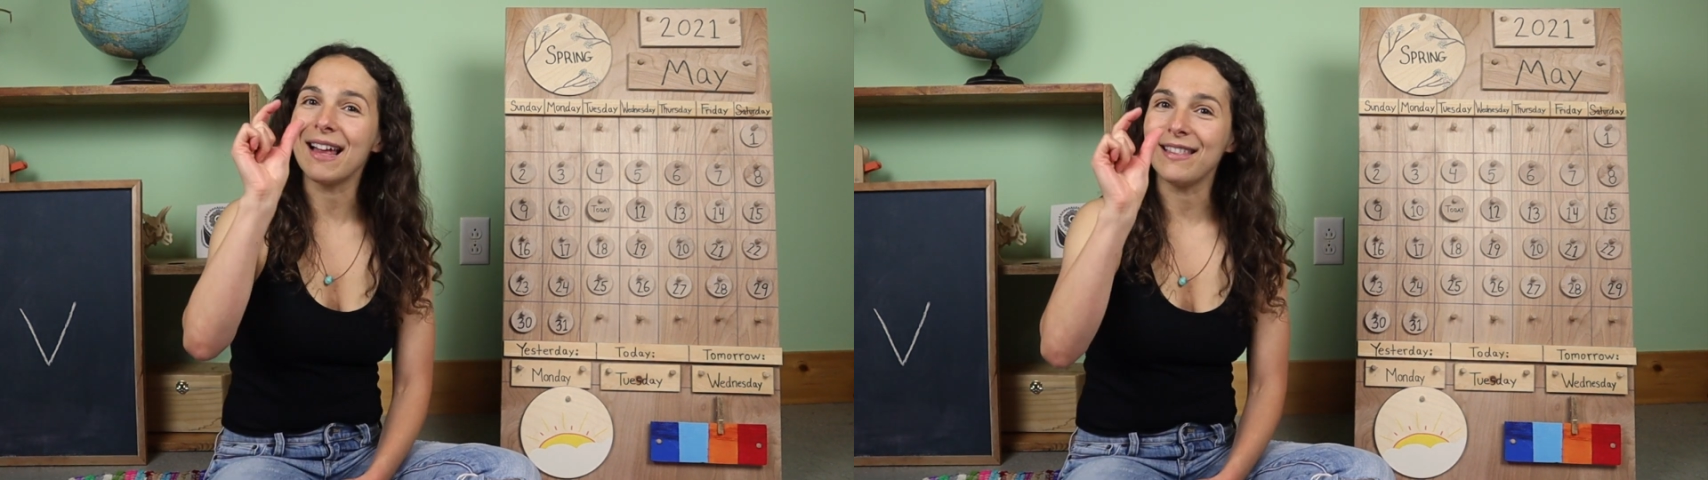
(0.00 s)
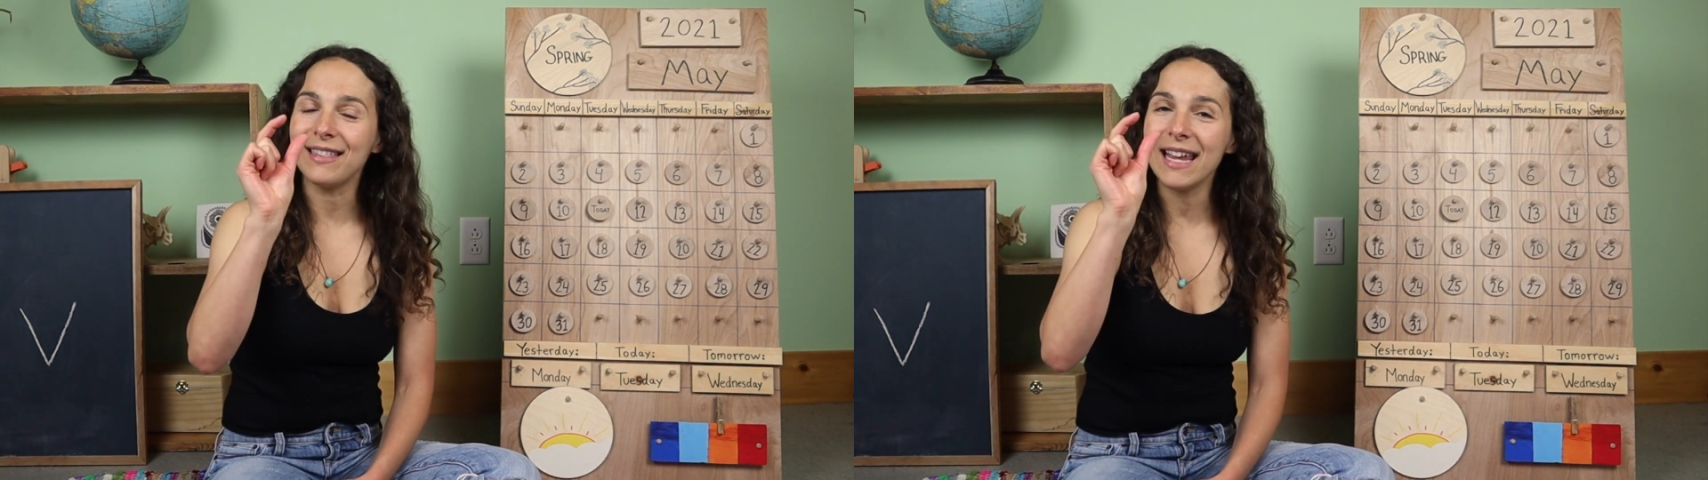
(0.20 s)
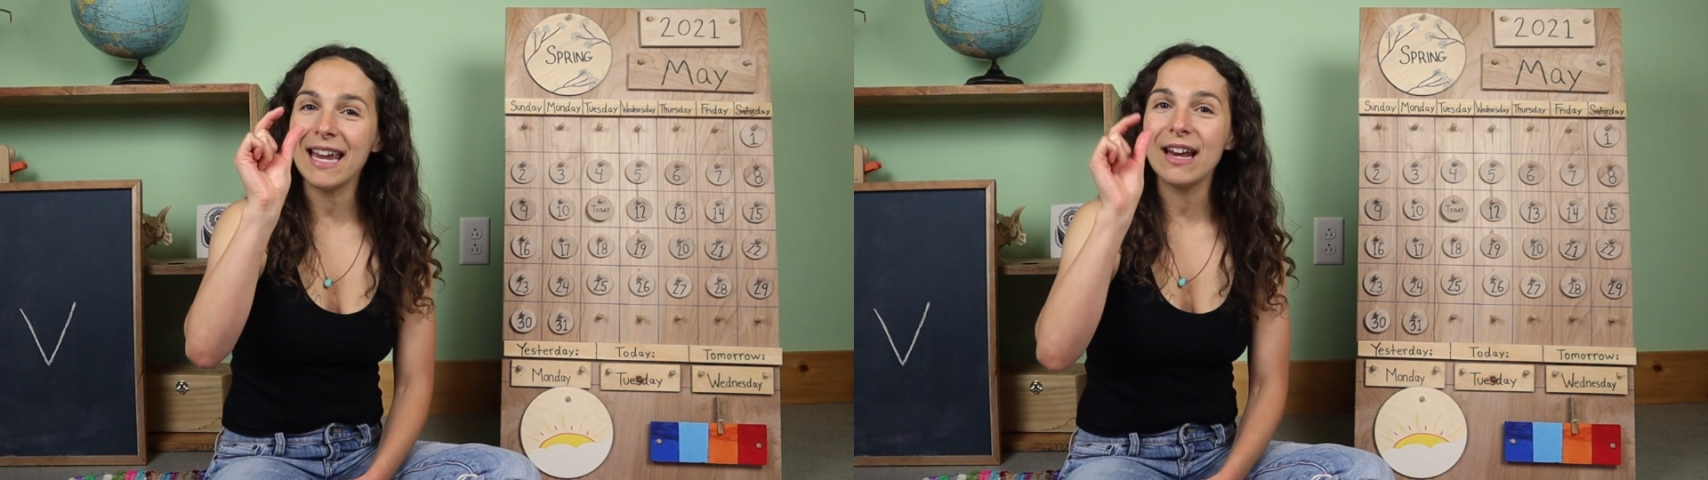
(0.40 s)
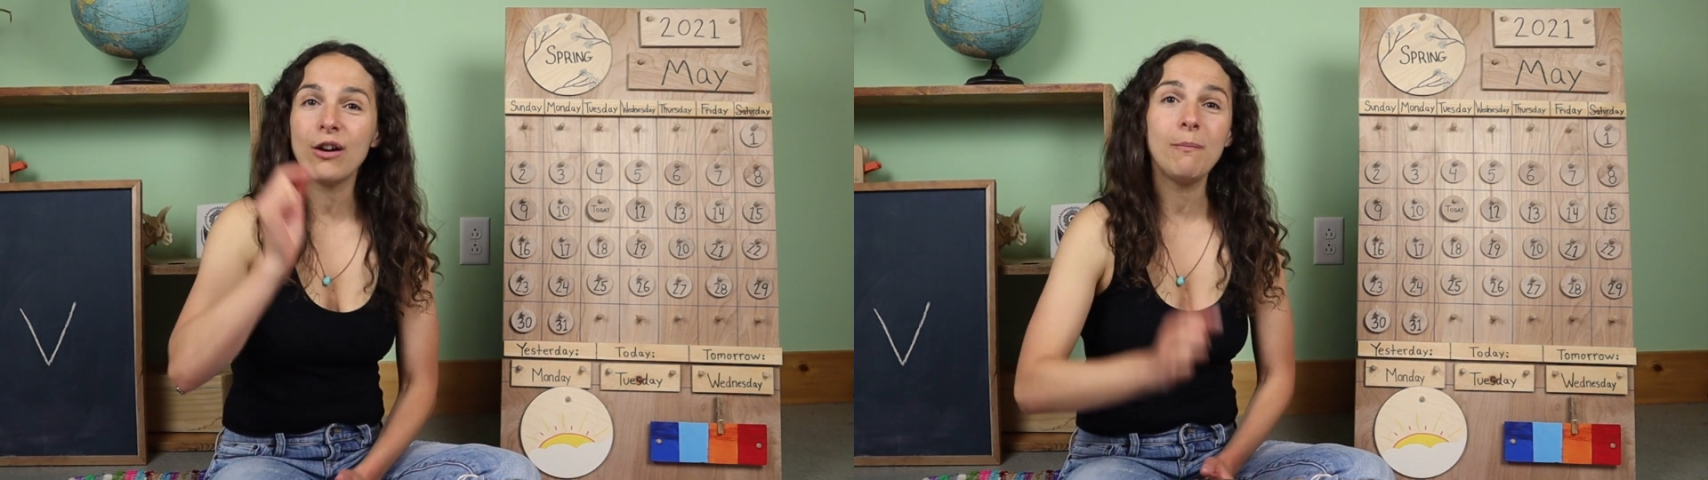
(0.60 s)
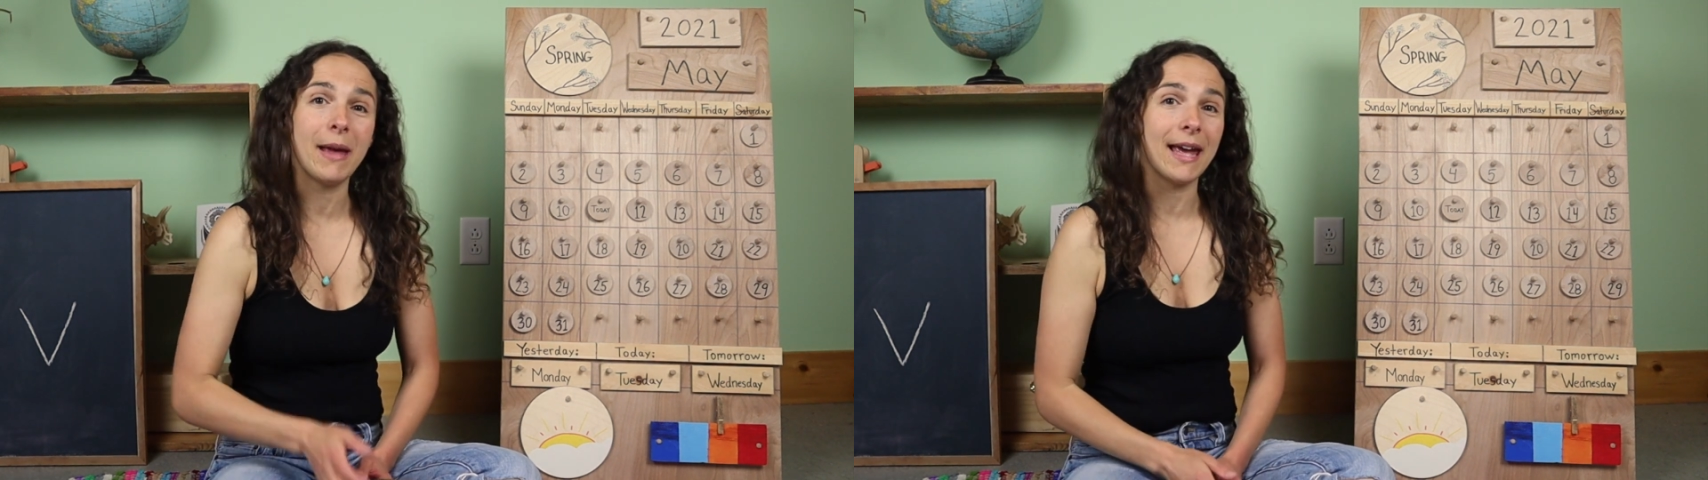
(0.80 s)
a
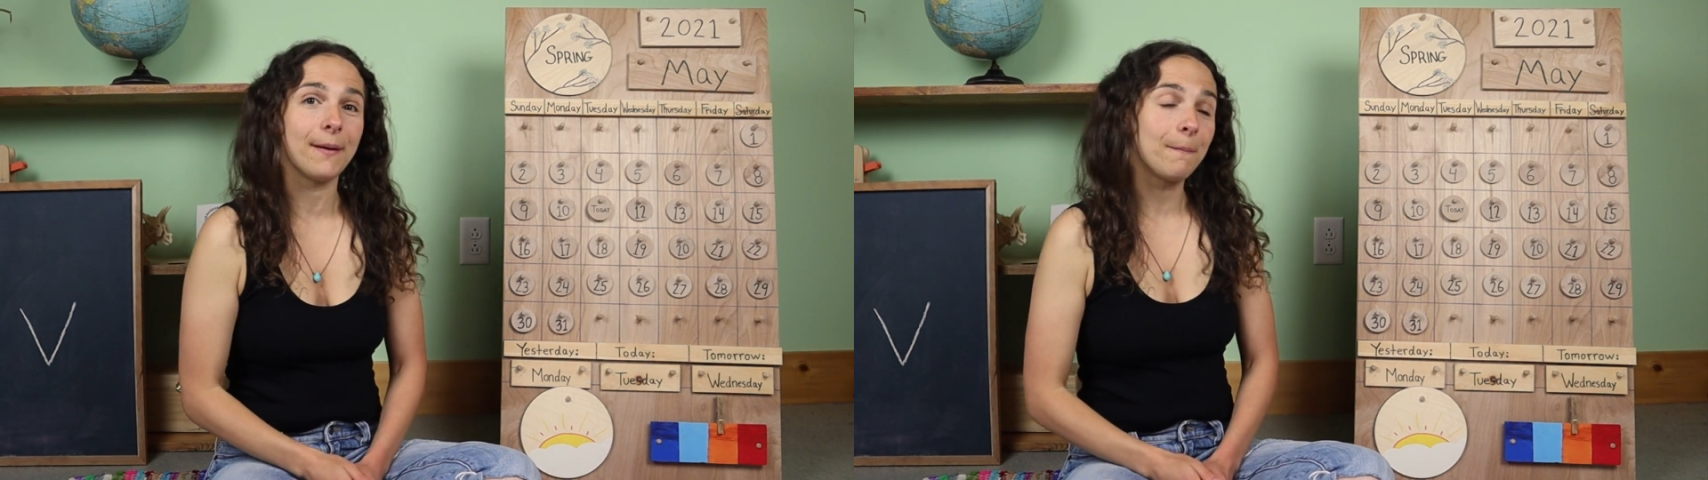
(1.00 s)
little bit.